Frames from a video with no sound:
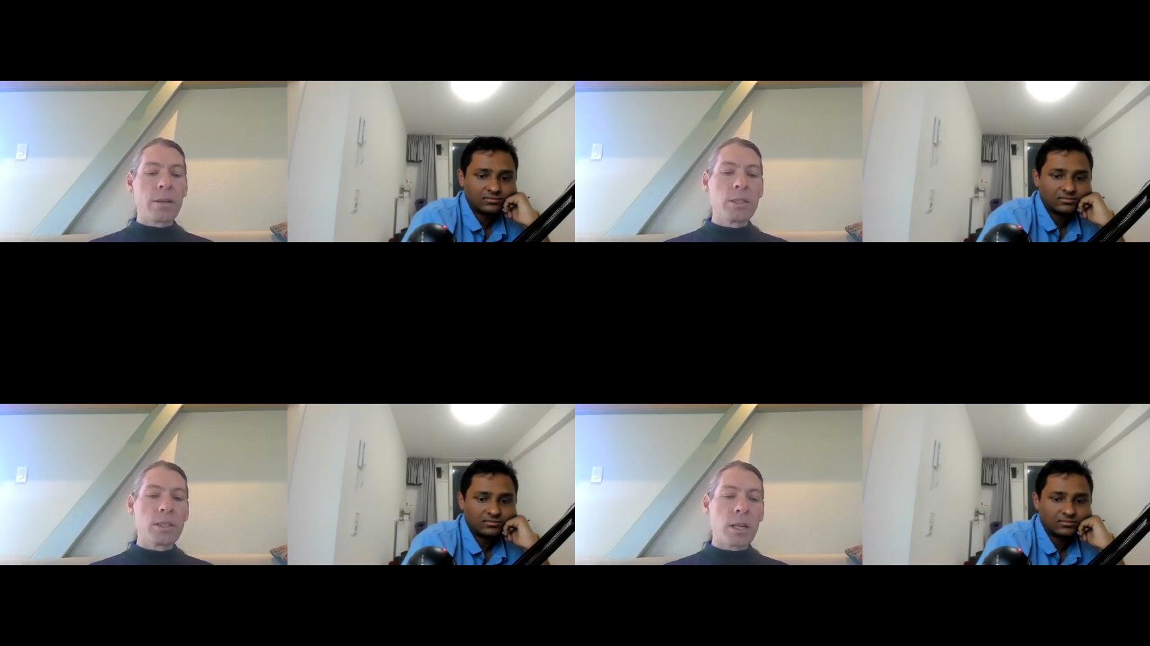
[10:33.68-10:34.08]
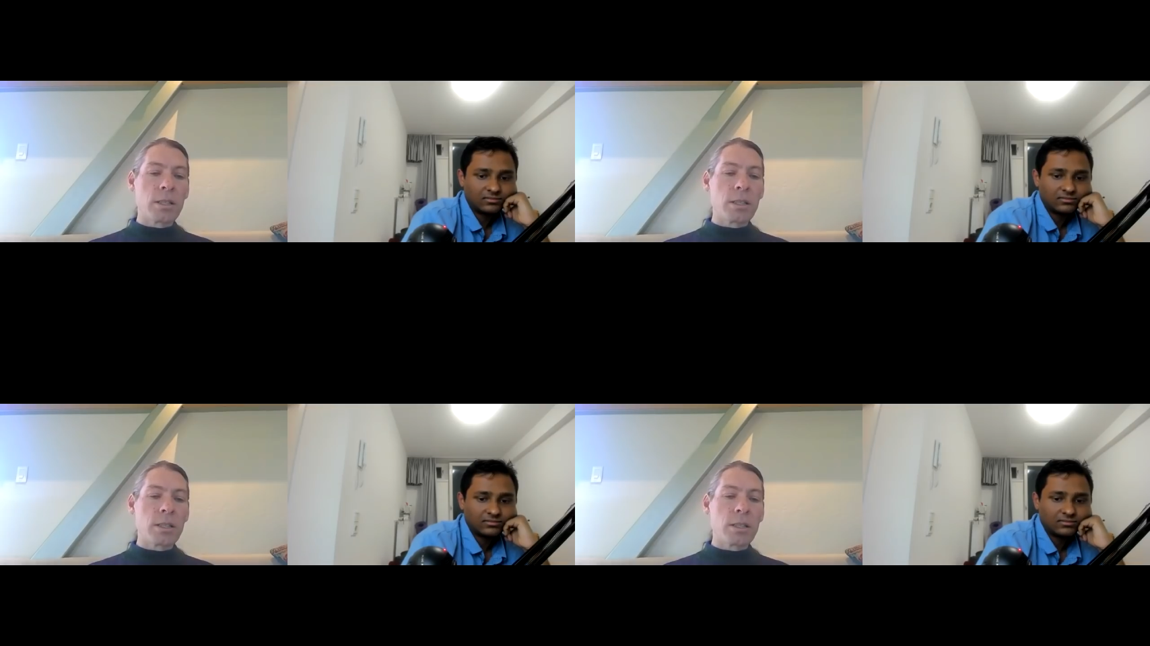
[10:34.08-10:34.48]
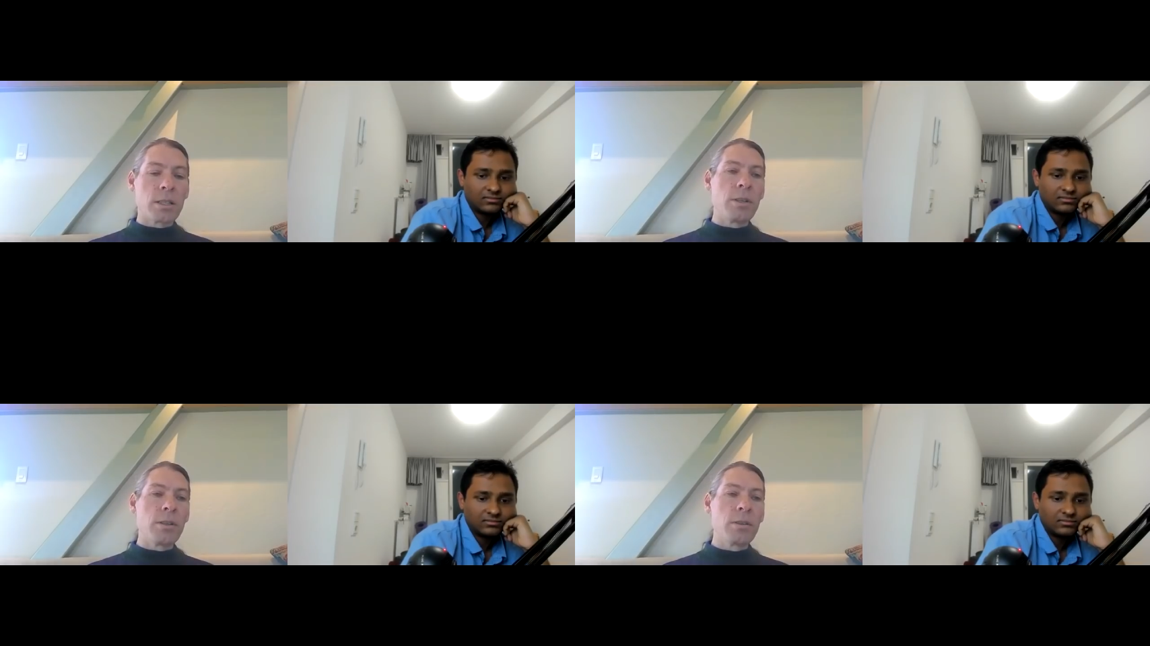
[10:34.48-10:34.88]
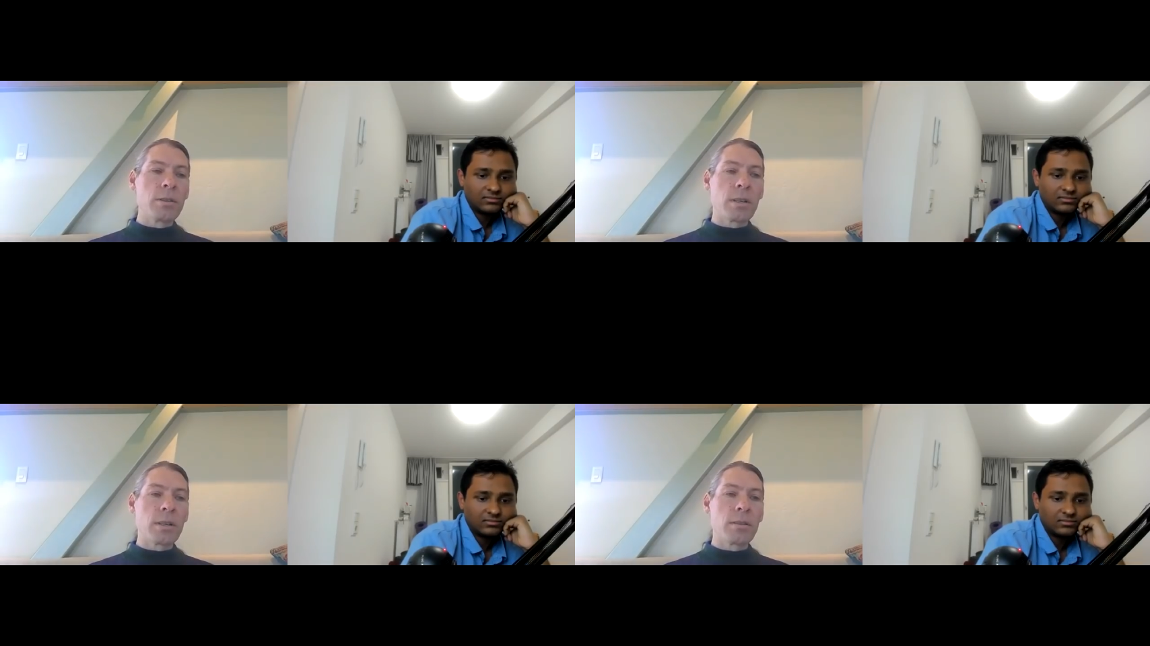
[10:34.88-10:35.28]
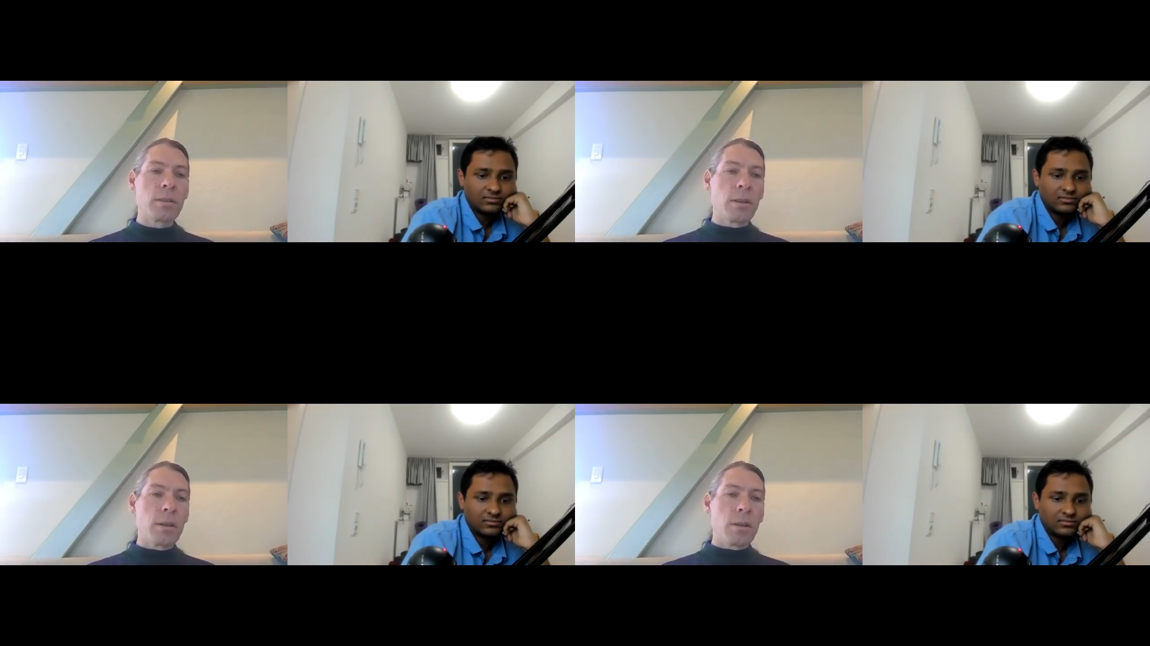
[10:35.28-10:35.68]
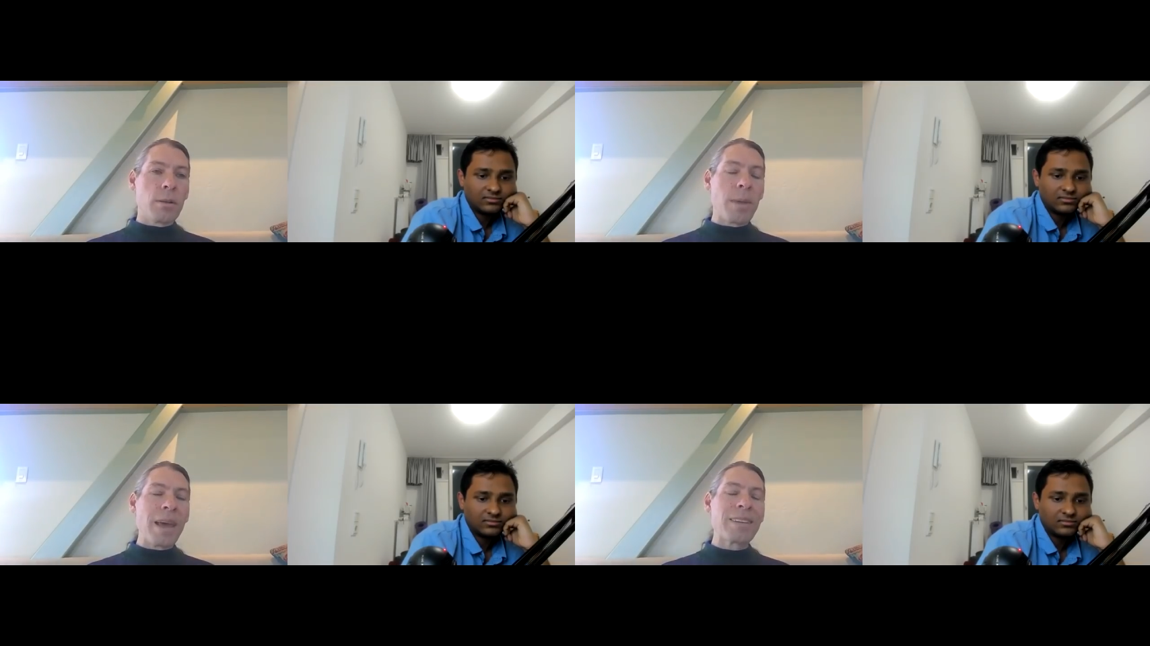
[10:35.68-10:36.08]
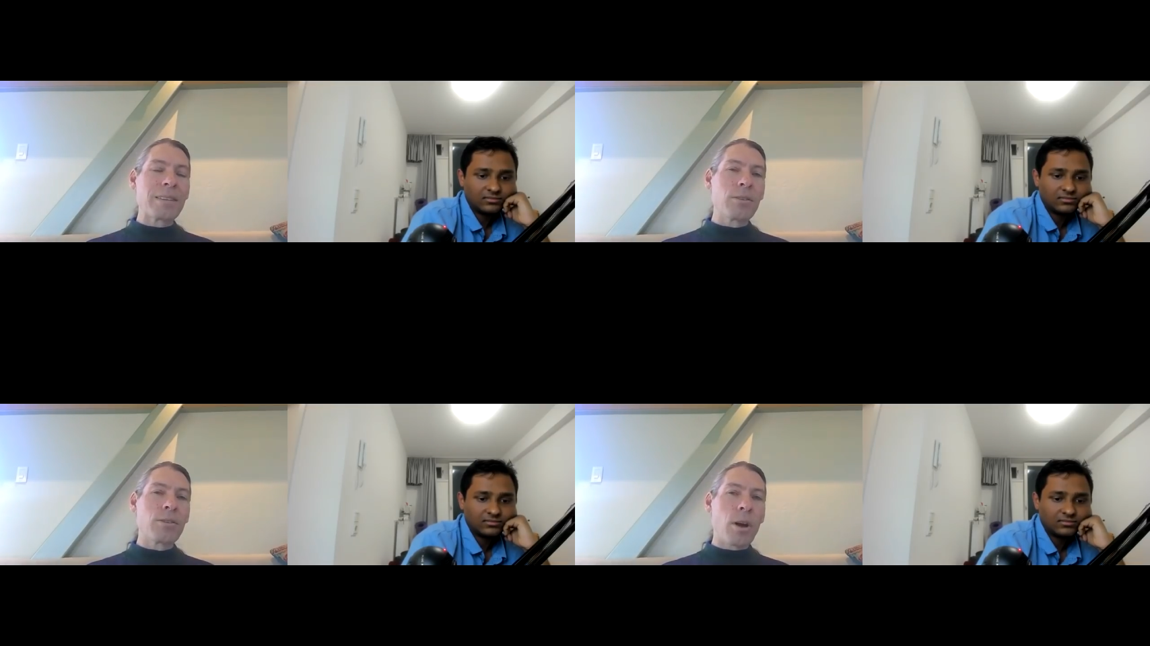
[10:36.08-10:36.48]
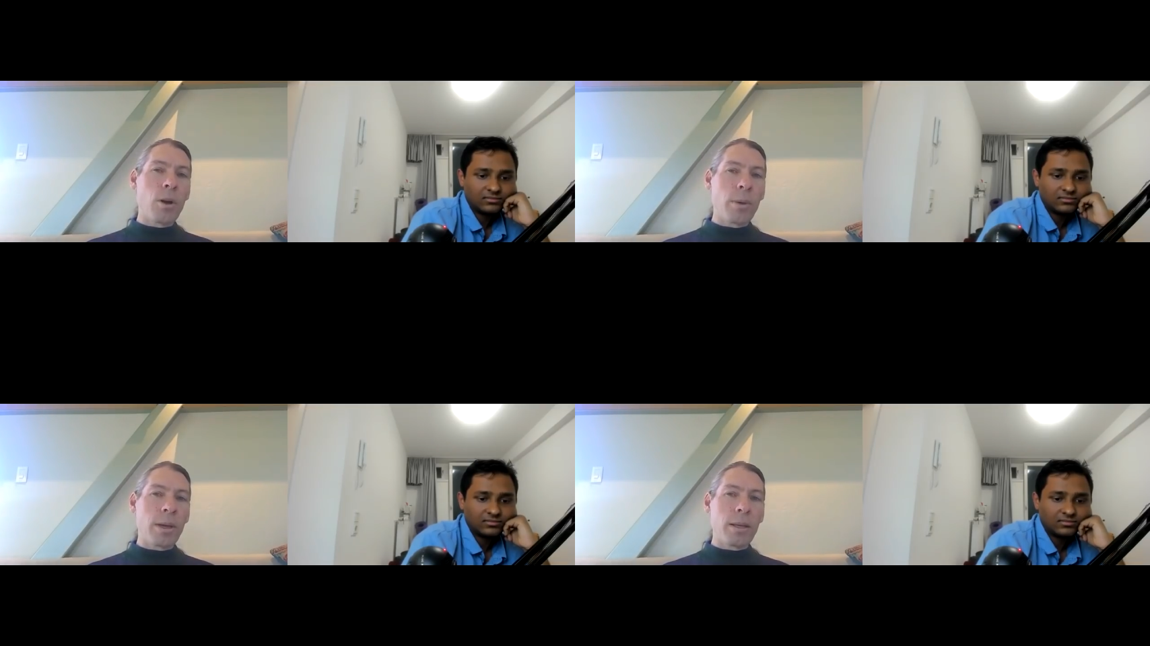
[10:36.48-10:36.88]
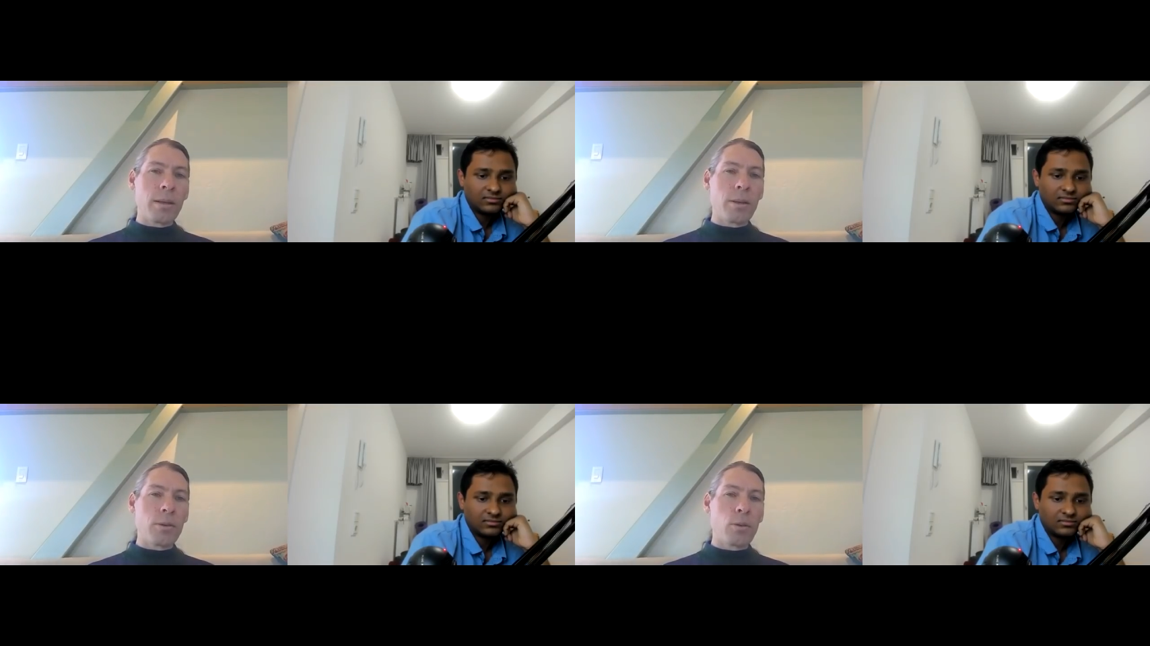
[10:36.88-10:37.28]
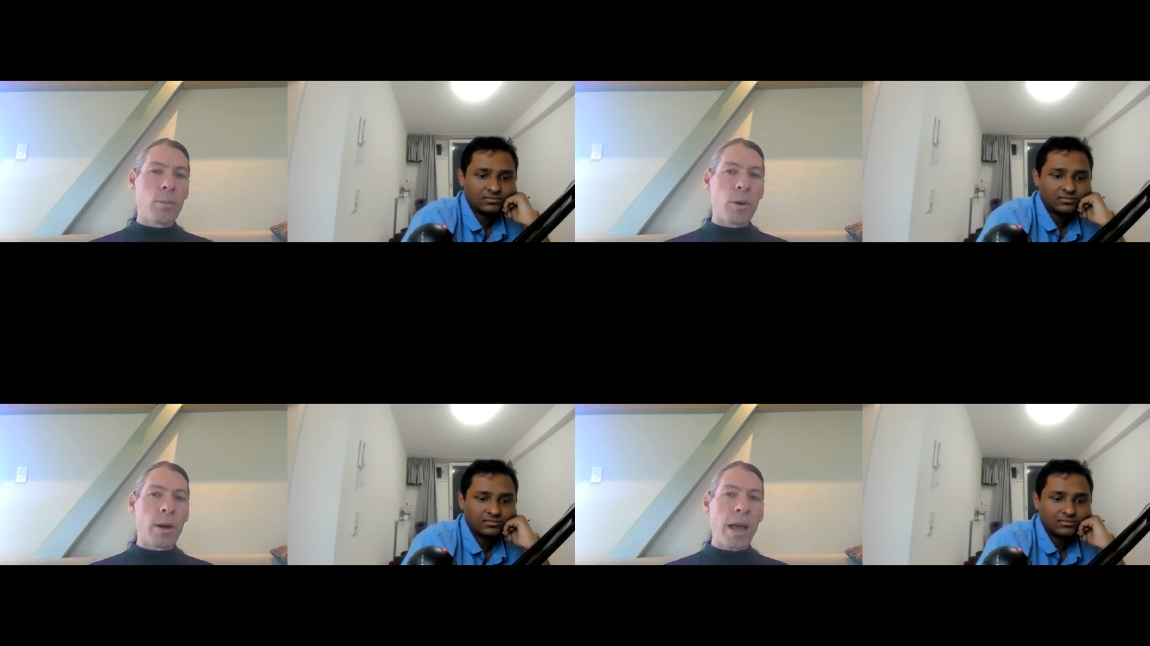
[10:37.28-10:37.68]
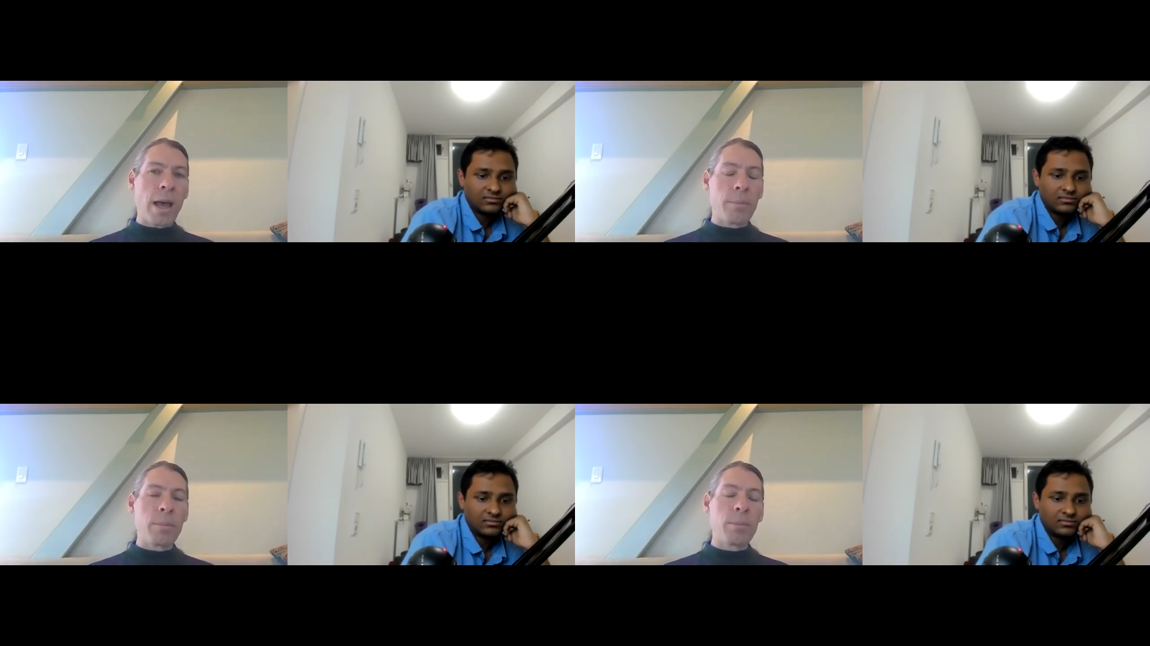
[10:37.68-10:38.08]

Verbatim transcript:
Speaker 1: conjunction reduces, makes growing into a more happy,